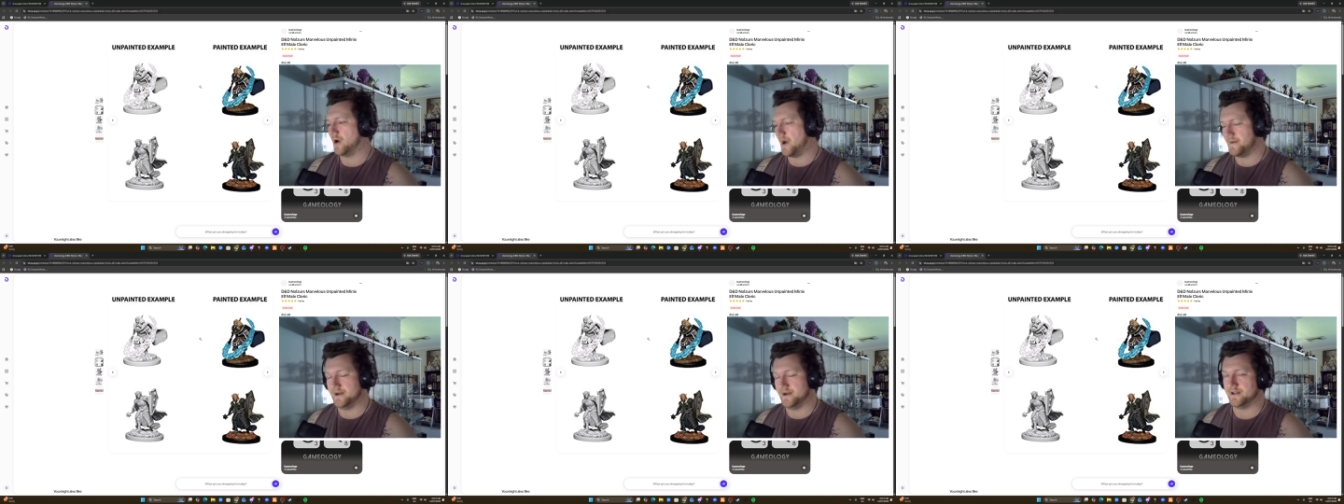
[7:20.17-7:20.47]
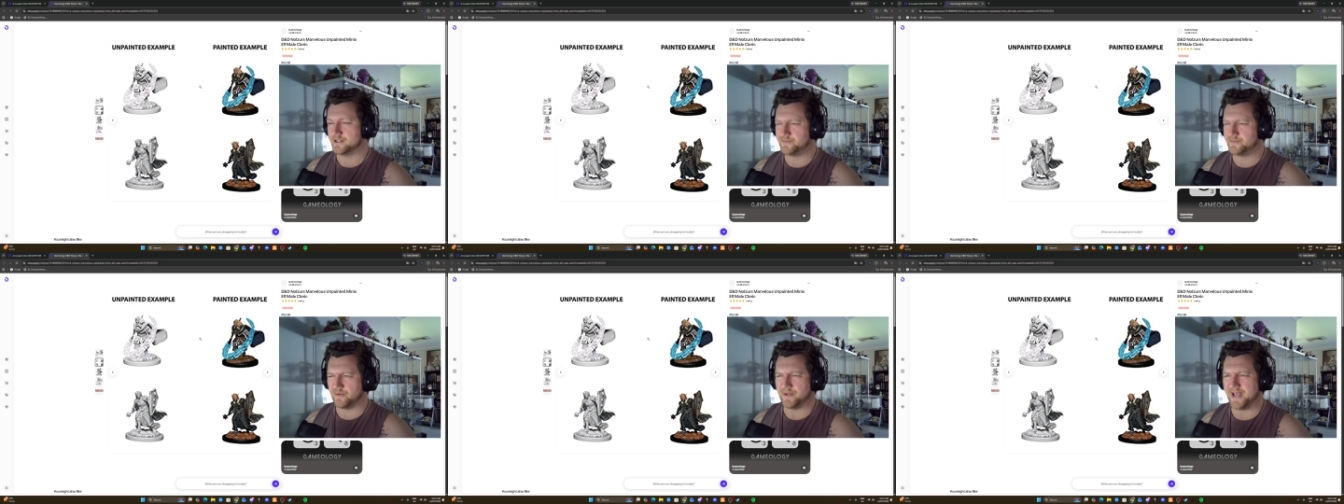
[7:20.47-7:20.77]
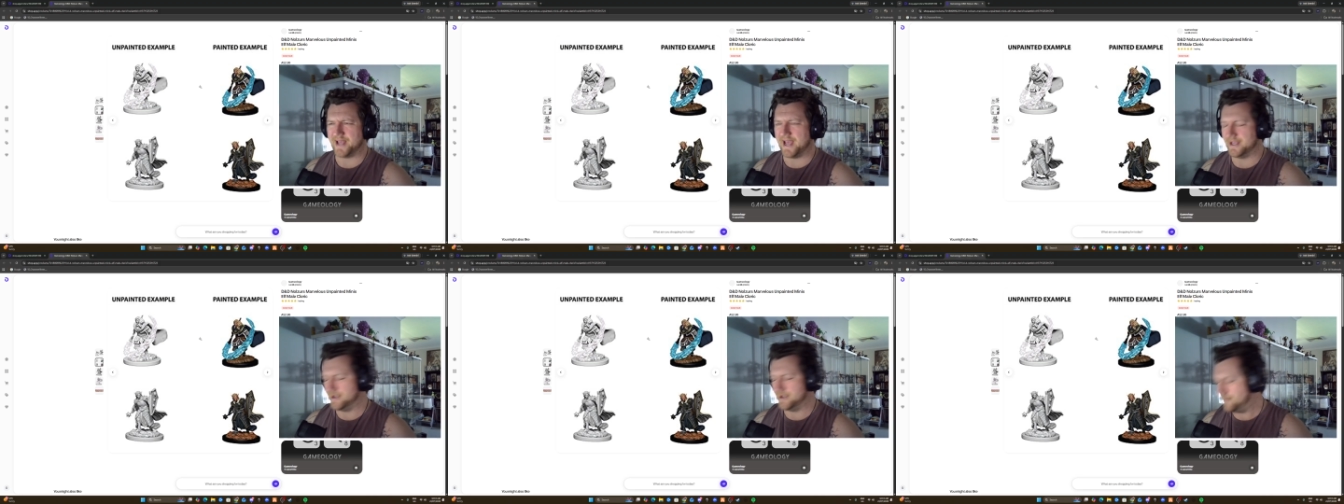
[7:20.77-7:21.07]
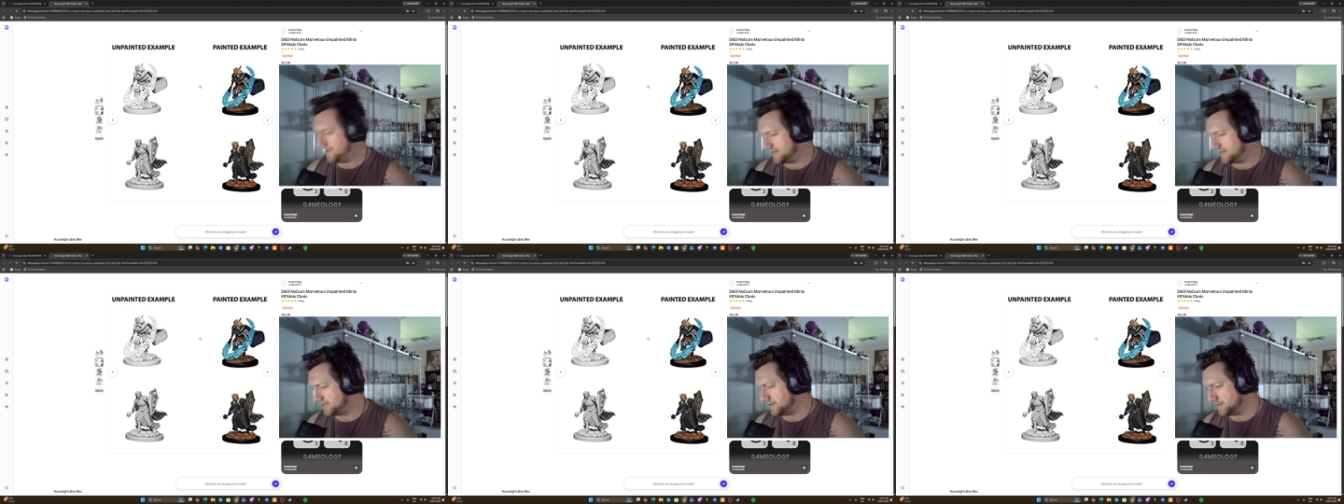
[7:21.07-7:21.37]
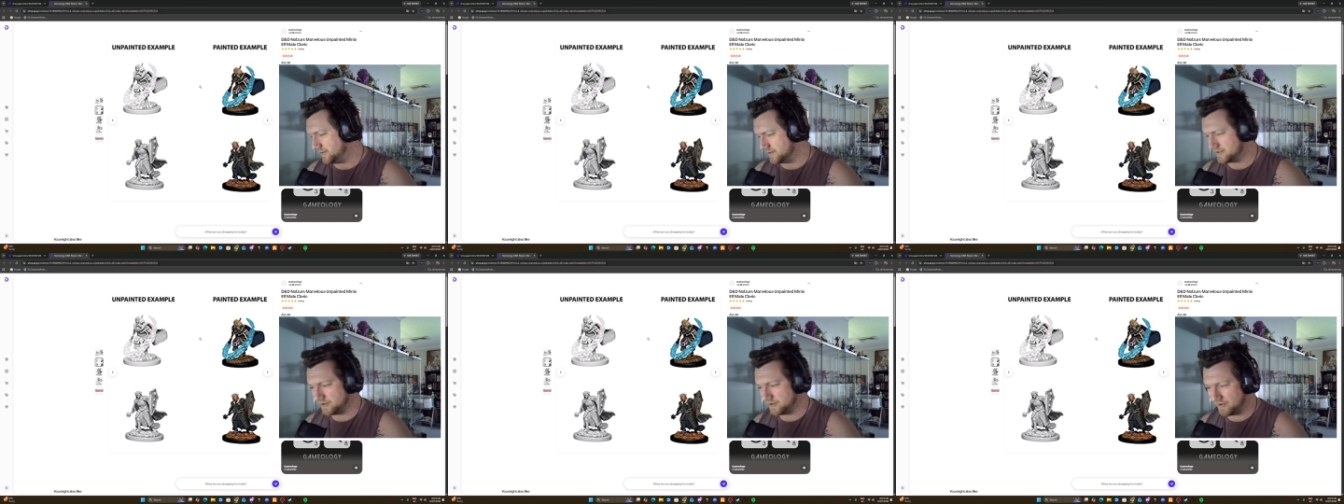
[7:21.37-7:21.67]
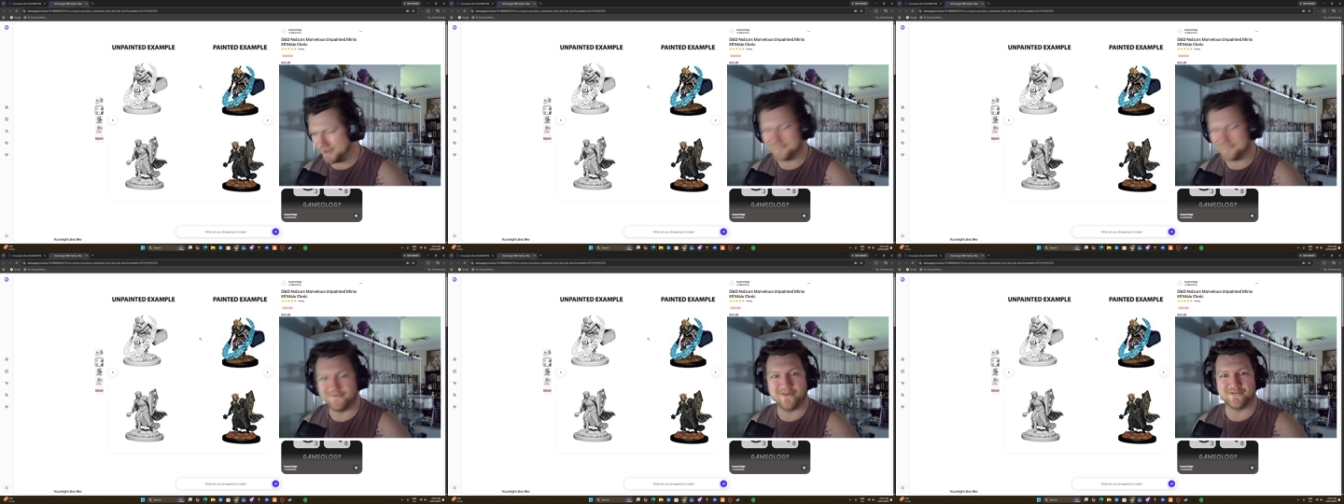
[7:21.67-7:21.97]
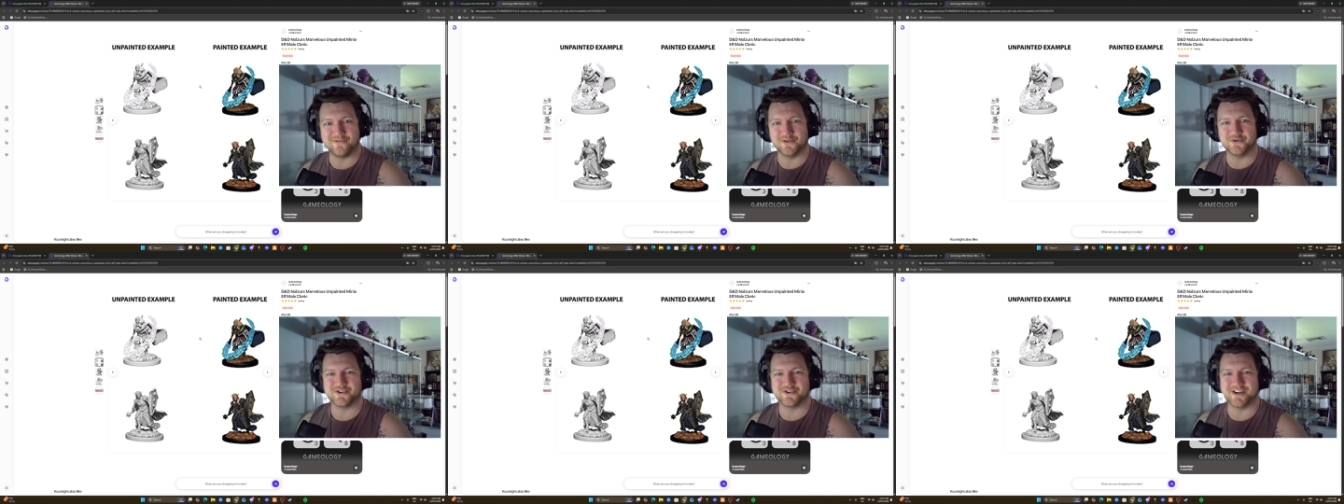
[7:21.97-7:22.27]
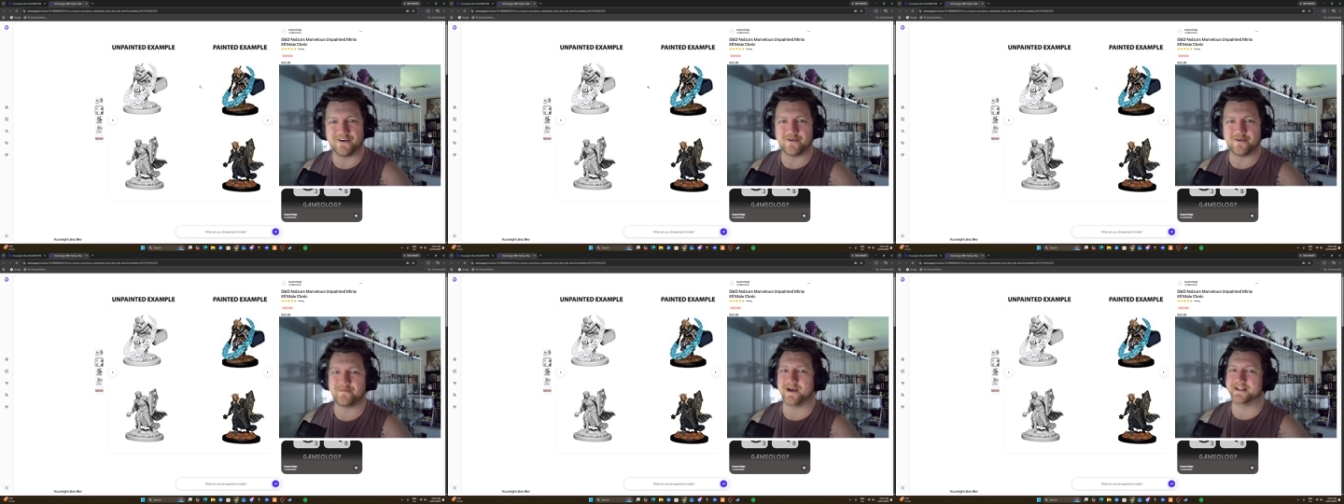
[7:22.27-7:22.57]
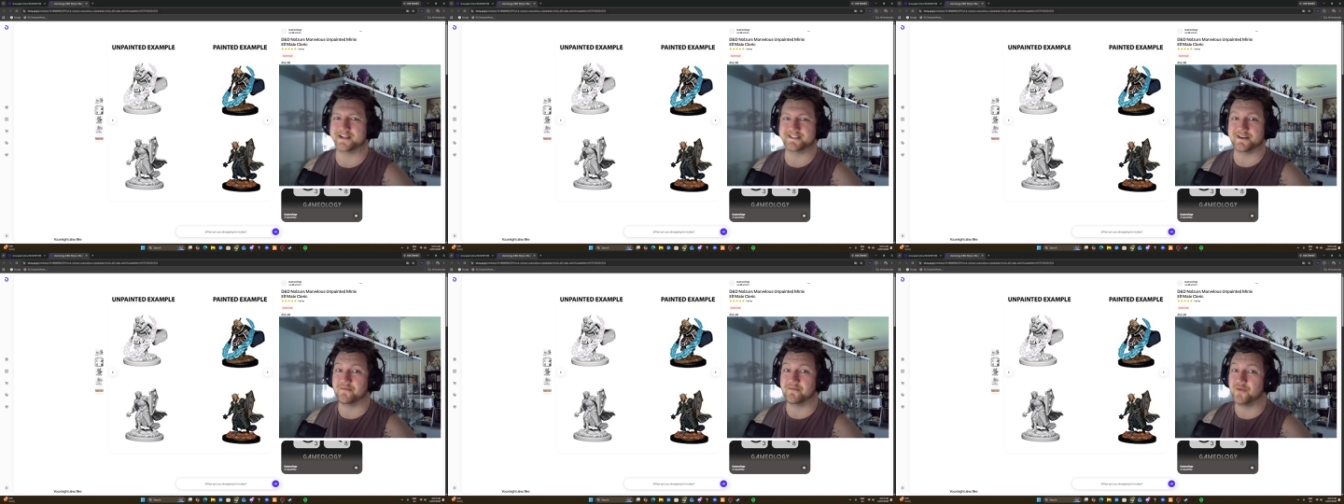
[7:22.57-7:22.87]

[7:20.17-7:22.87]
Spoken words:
I mean, that's probably how you're meant to do it. It's not like revolutionary painting.